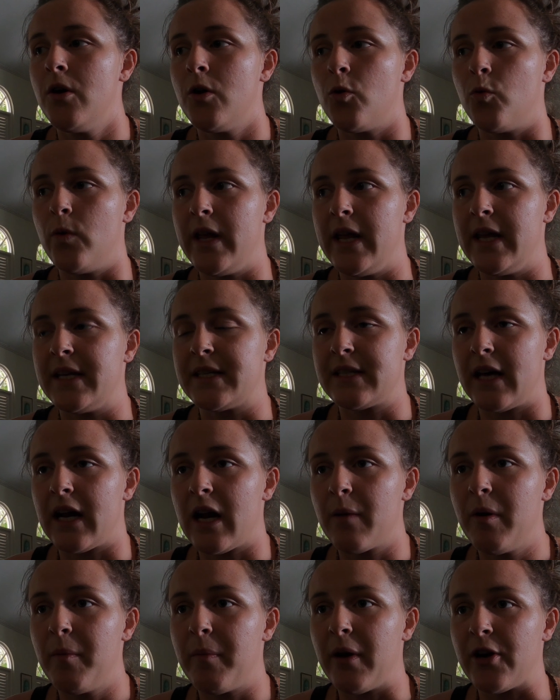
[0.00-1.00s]
We set
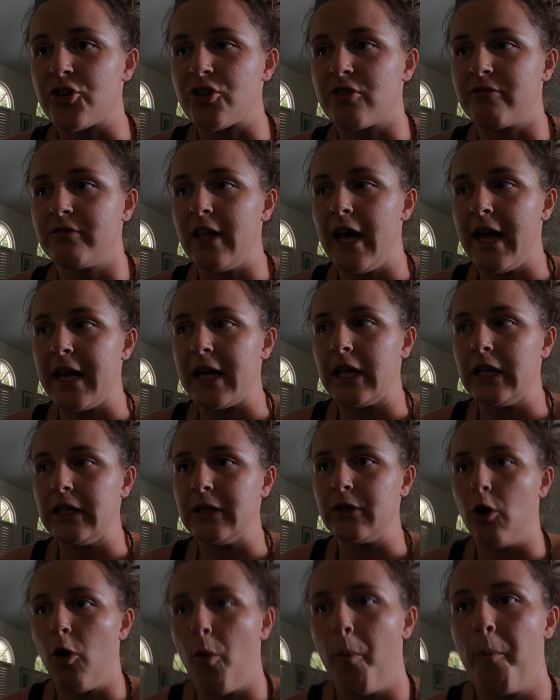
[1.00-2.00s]
up a bunch of like
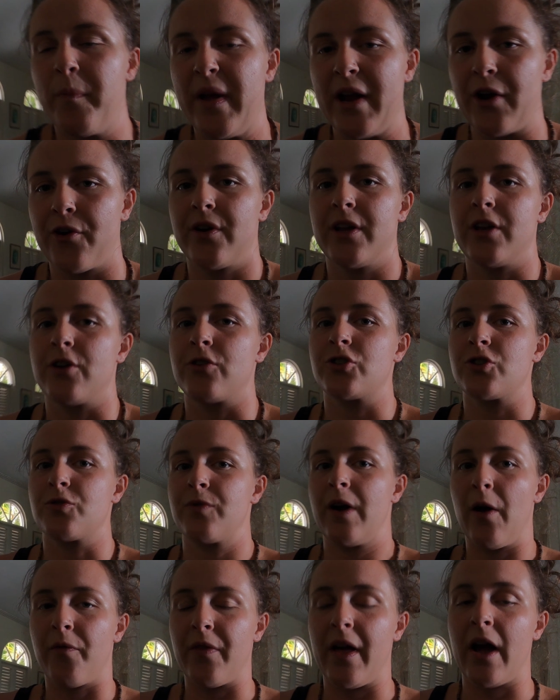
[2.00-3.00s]
little barriers
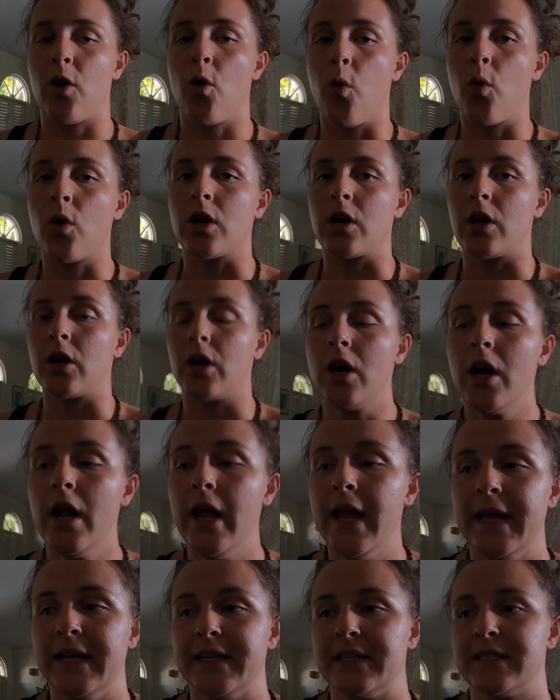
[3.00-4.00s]
around that corner,
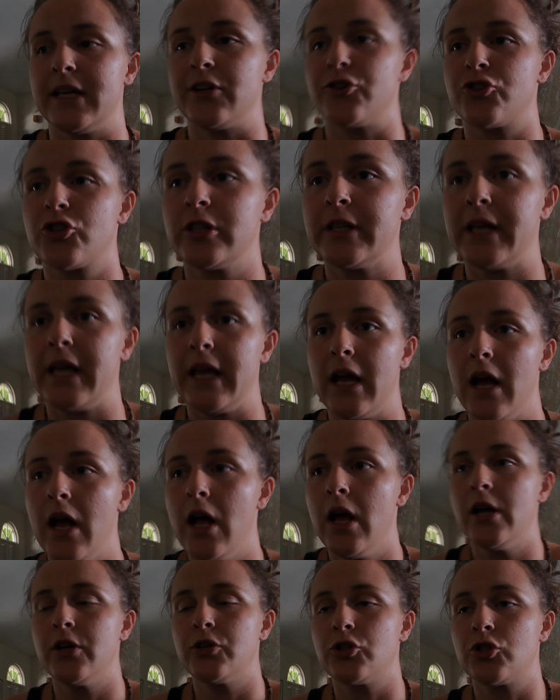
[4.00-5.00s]
essentially,
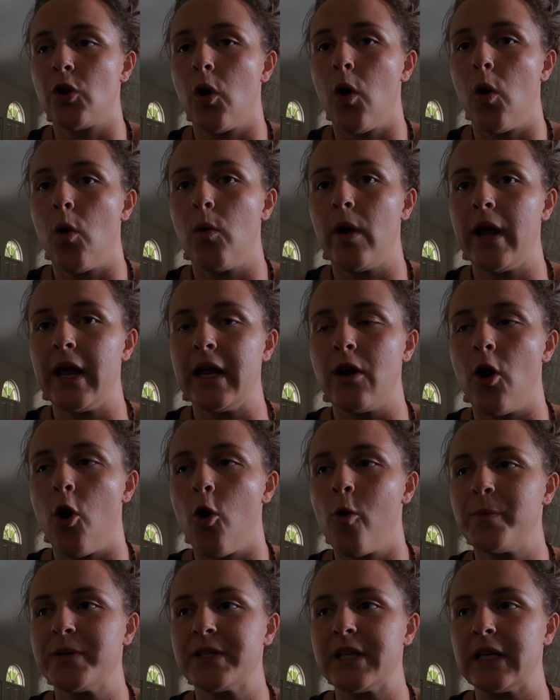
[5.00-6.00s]
so in
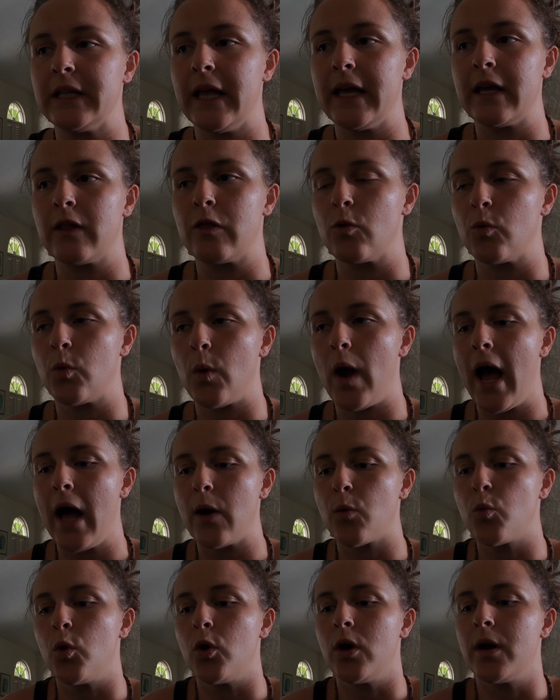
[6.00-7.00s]
hopes that like the
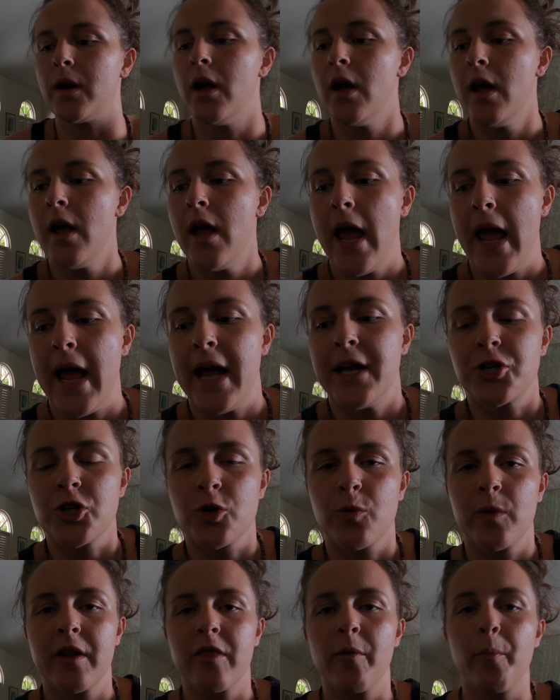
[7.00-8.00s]
rat would
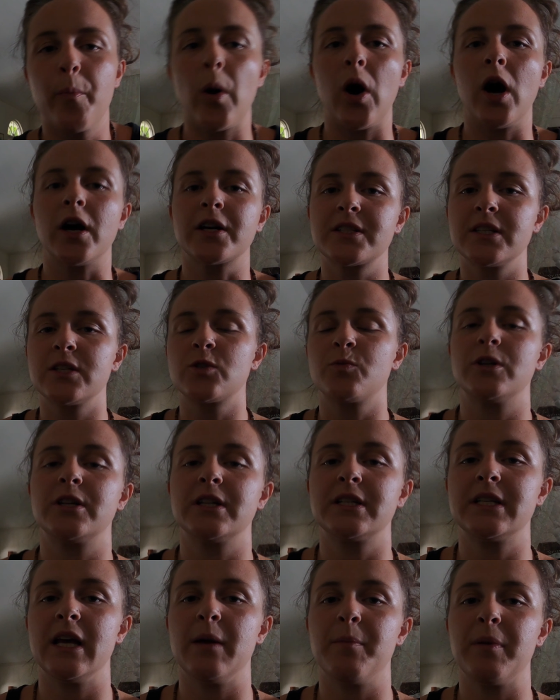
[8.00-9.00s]
enter one of the boxes, we
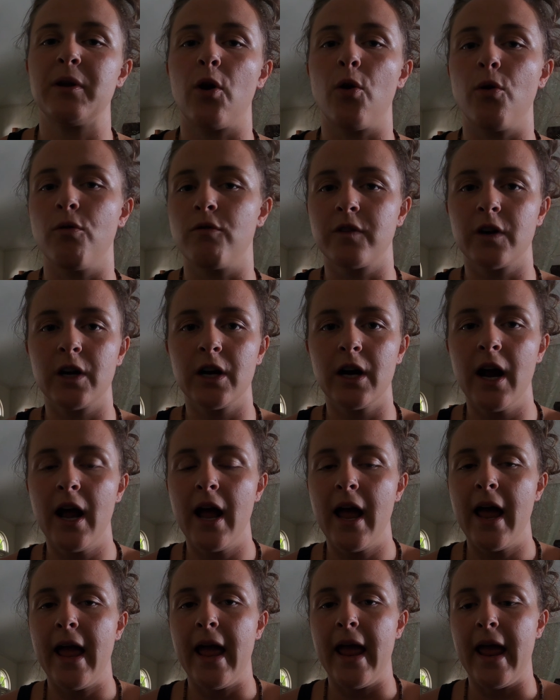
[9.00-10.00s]
could tip it over
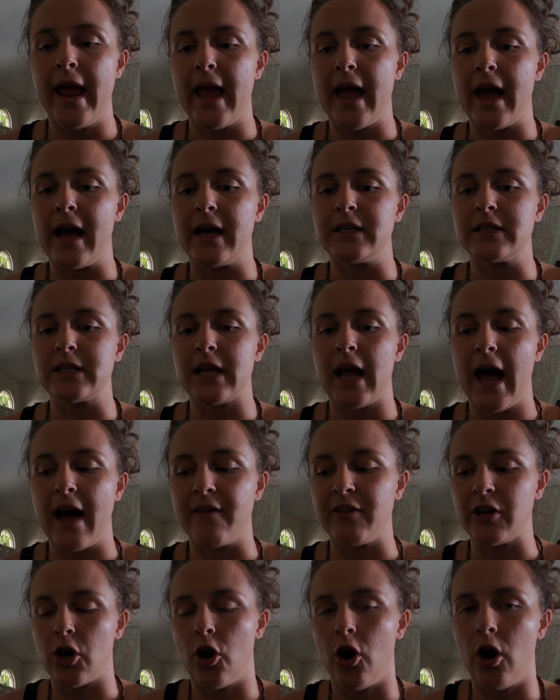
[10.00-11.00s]
and
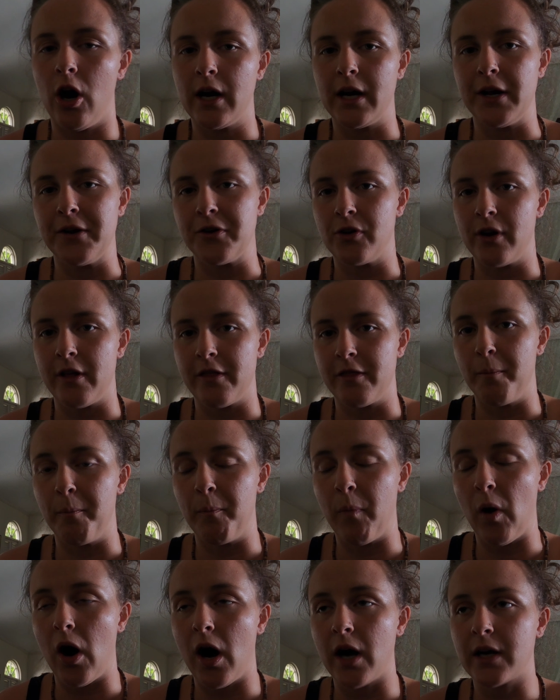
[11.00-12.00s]
have it caught underneath the
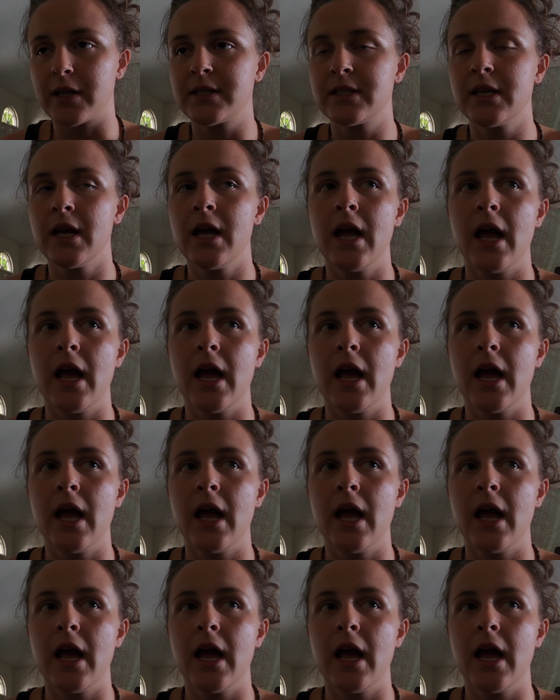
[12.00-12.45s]
box.